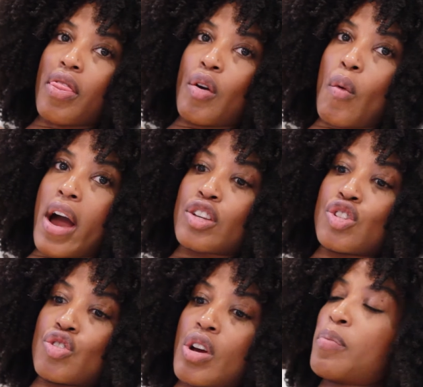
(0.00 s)
the wax
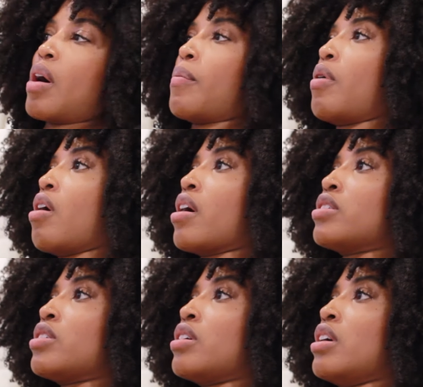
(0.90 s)
strip
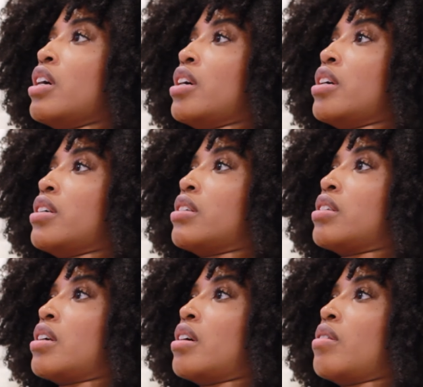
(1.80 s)
apart.
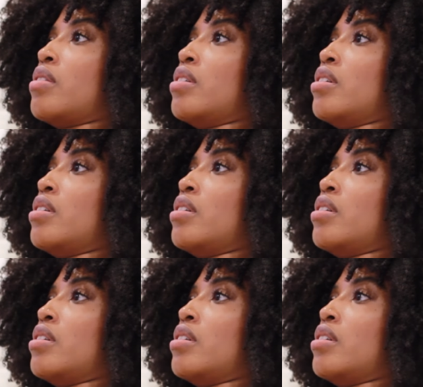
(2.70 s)
So